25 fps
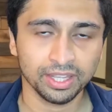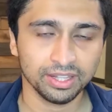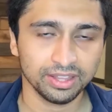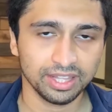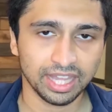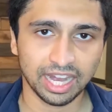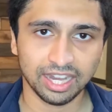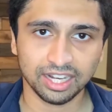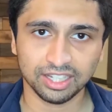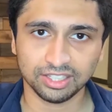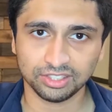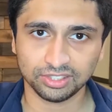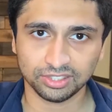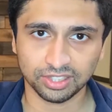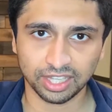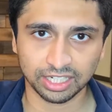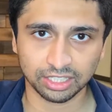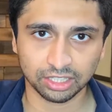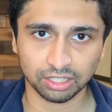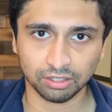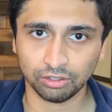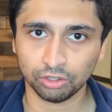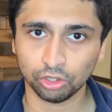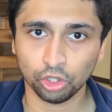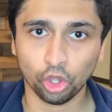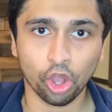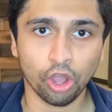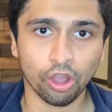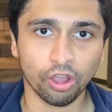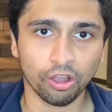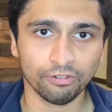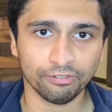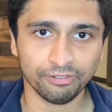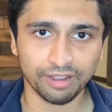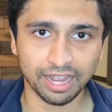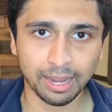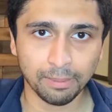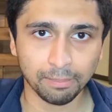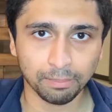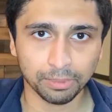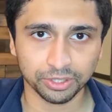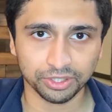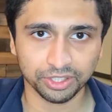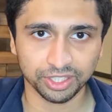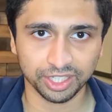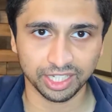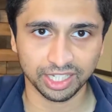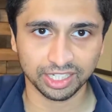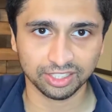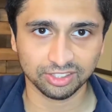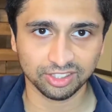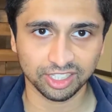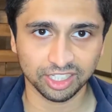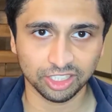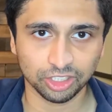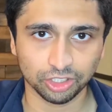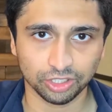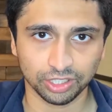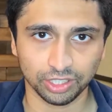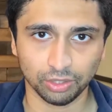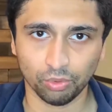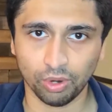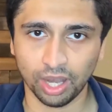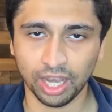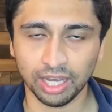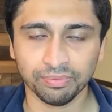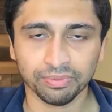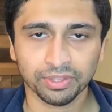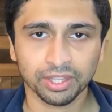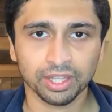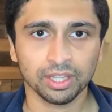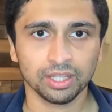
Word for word: That is like the law of empathy, essentially, right?